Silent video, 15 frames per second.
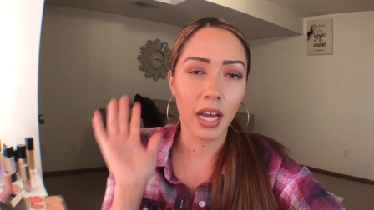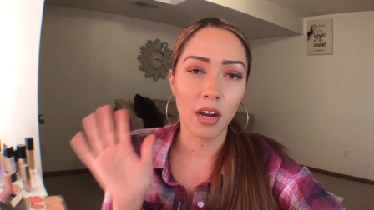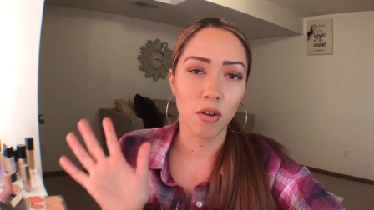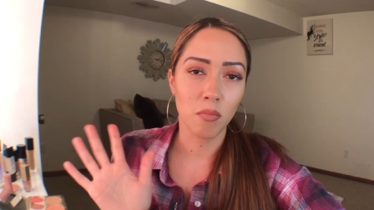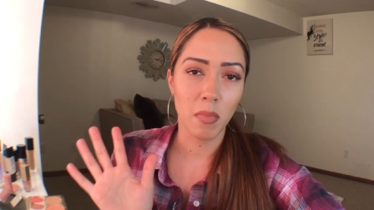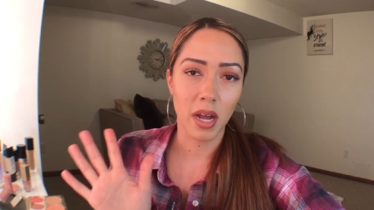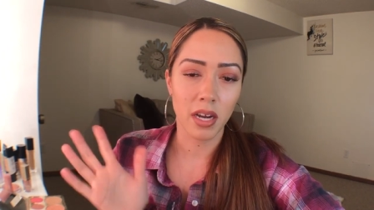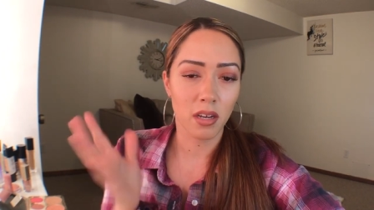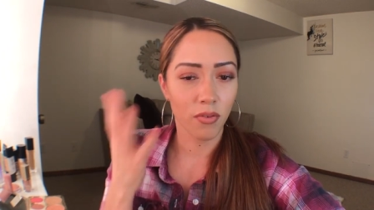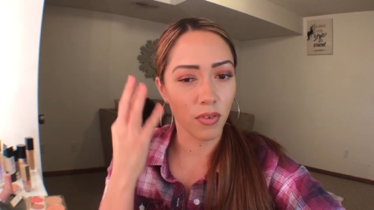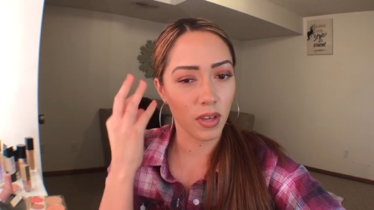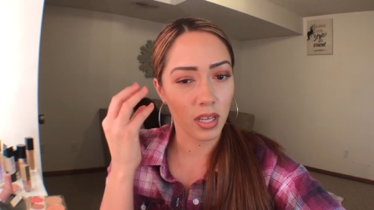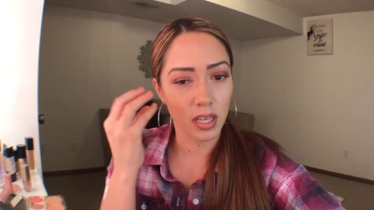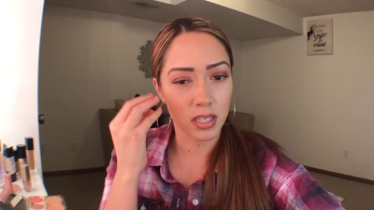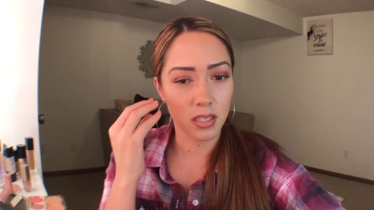I don't mind if
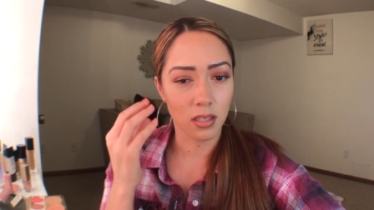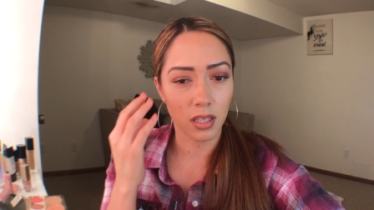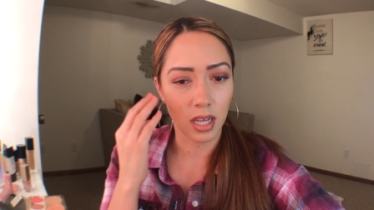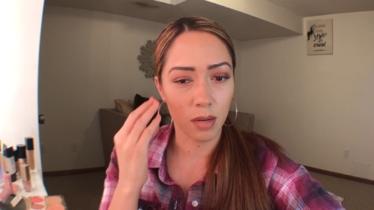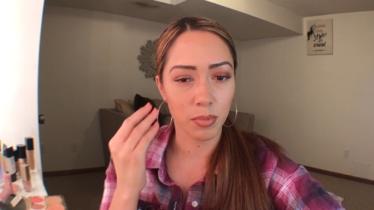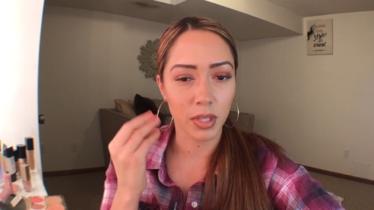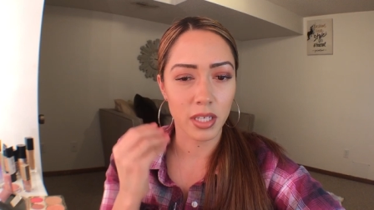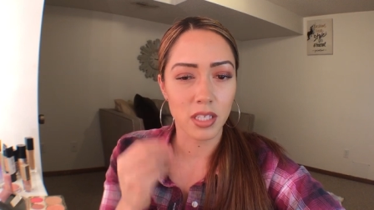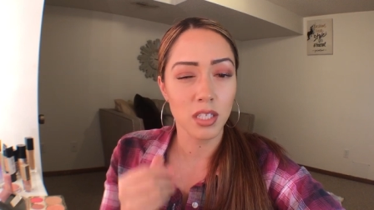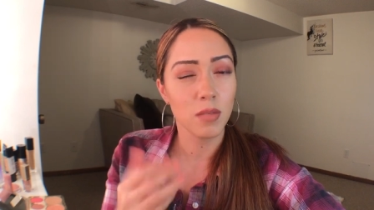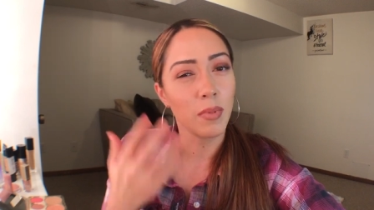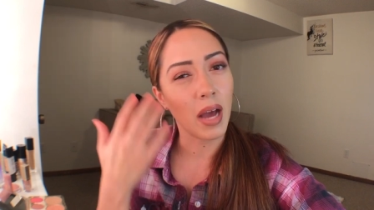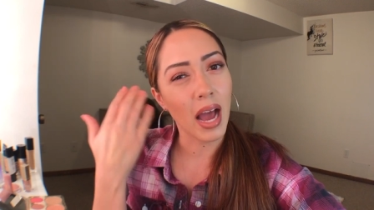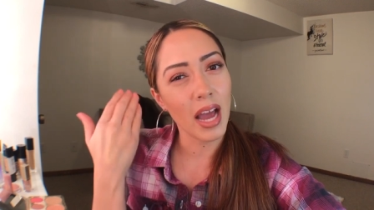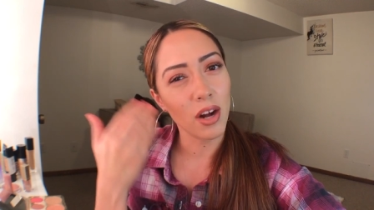it gets a lot of
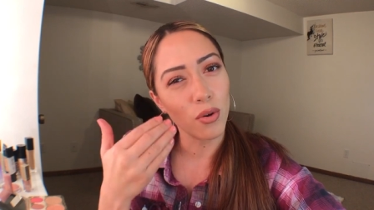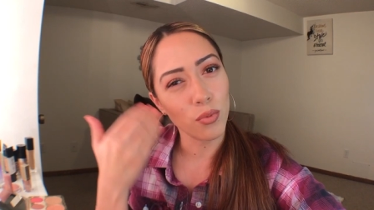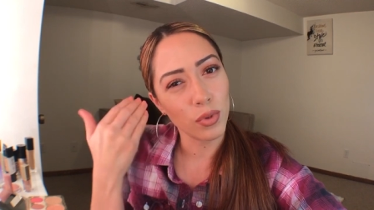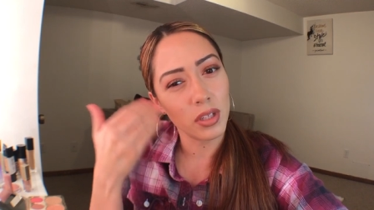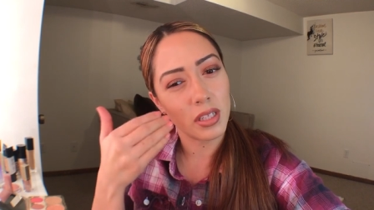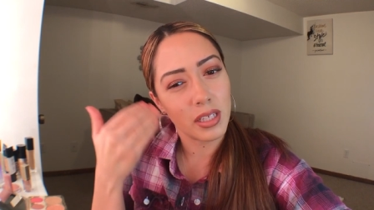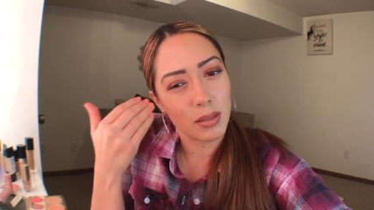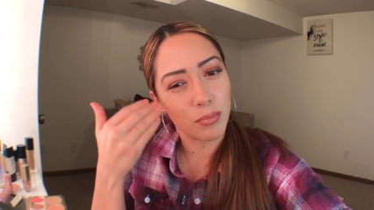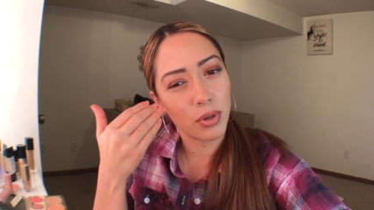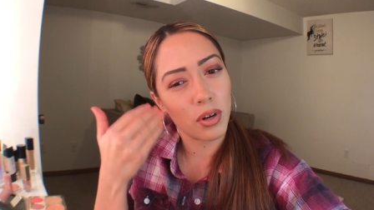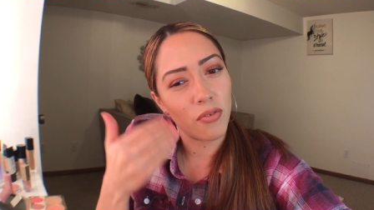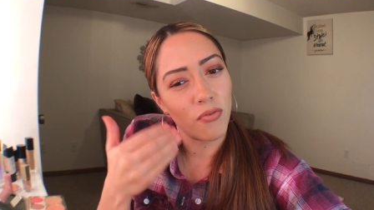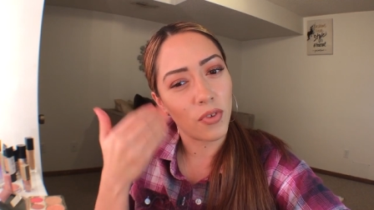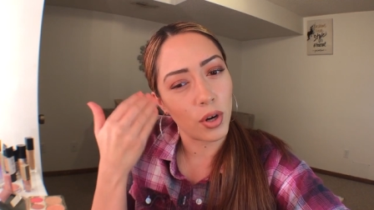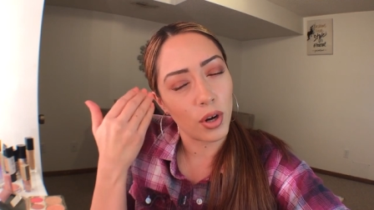places, but I don't really
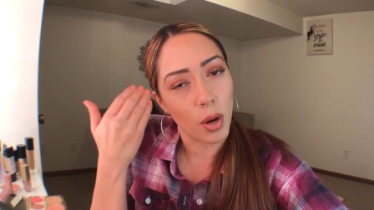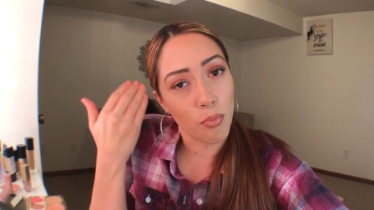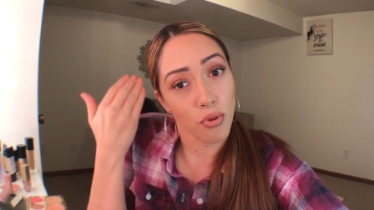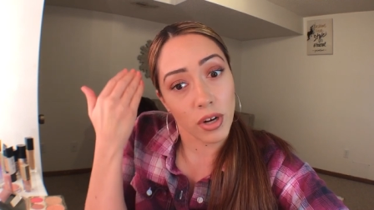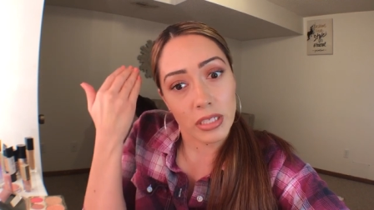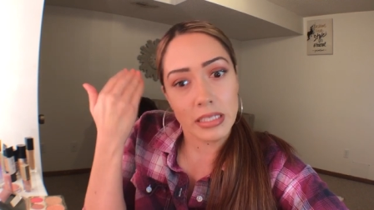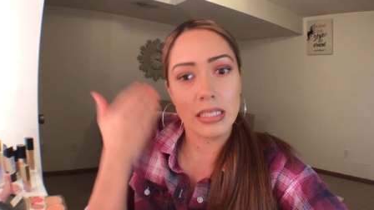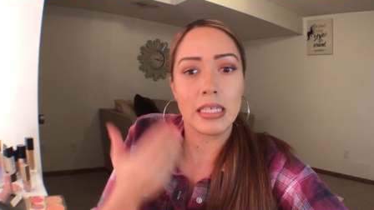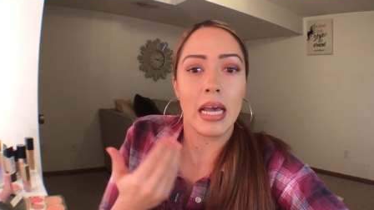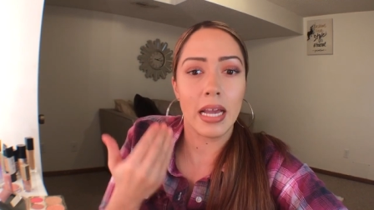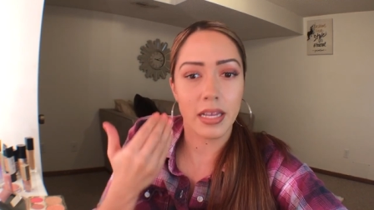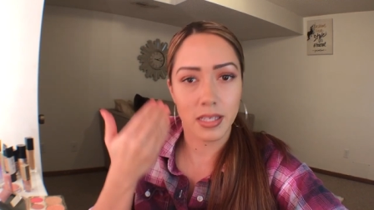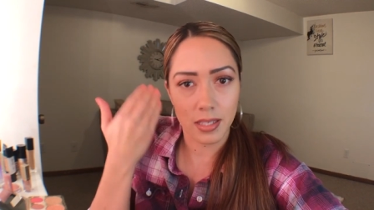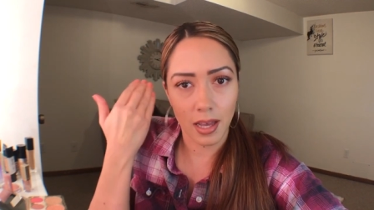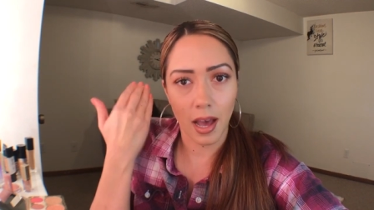prefer a
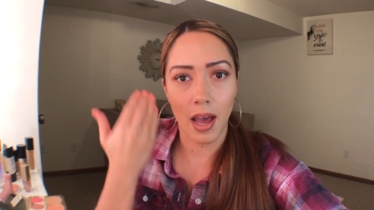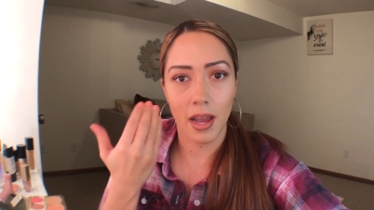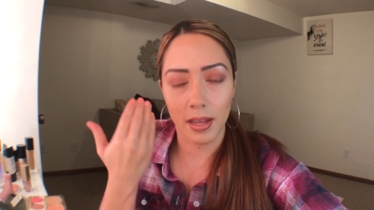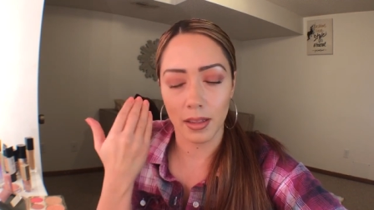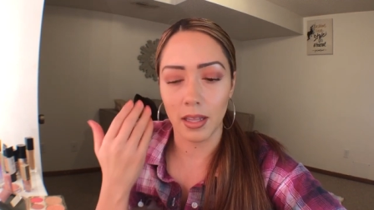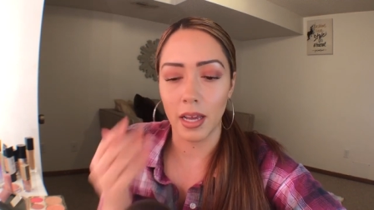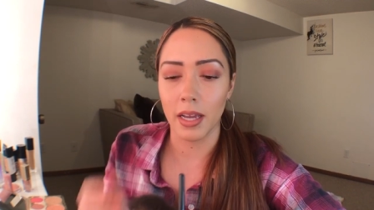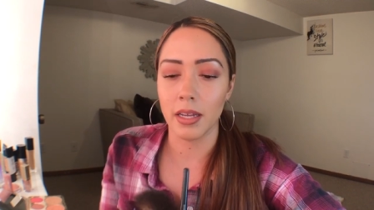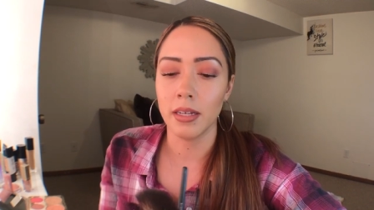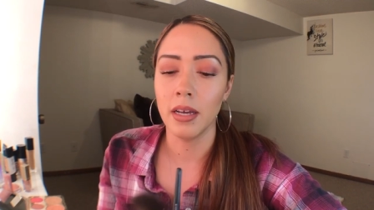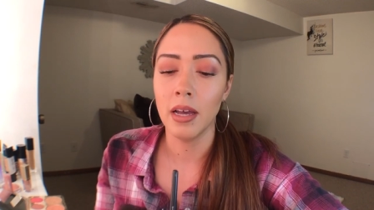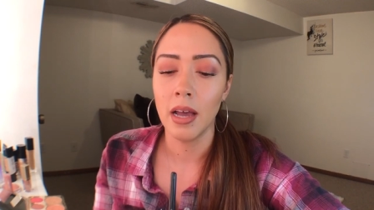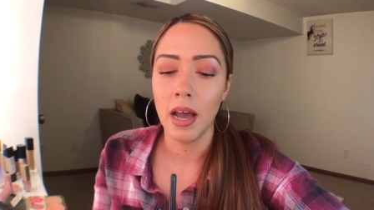precise highlight.